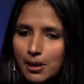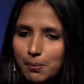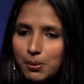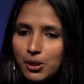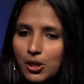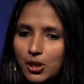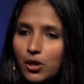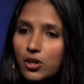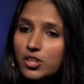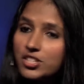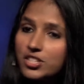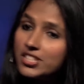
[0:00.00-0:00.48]

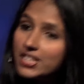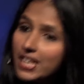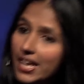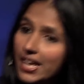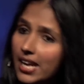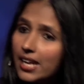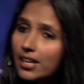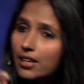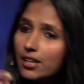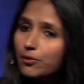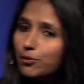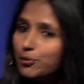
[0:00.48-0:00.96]
Because
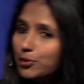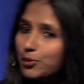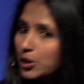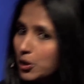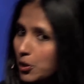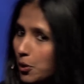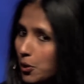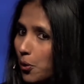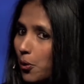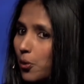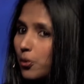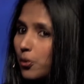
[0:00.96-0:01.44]
then, if we
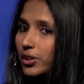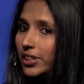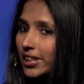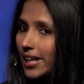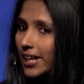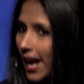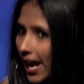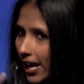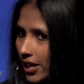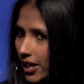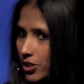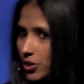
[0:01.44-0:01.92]
know
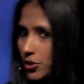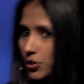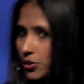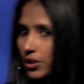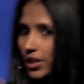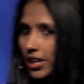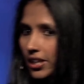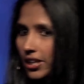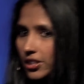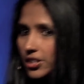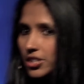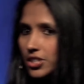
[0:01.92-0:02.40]
the
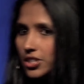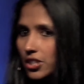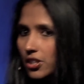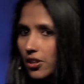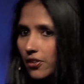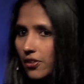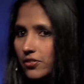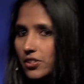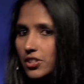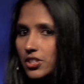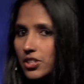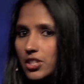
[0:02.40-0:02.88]
actual
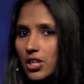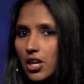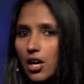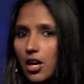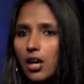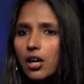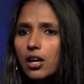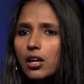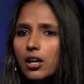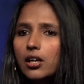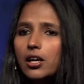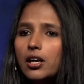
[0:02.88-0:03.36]
energy of the
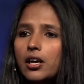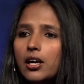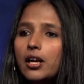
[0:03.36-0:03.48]
star,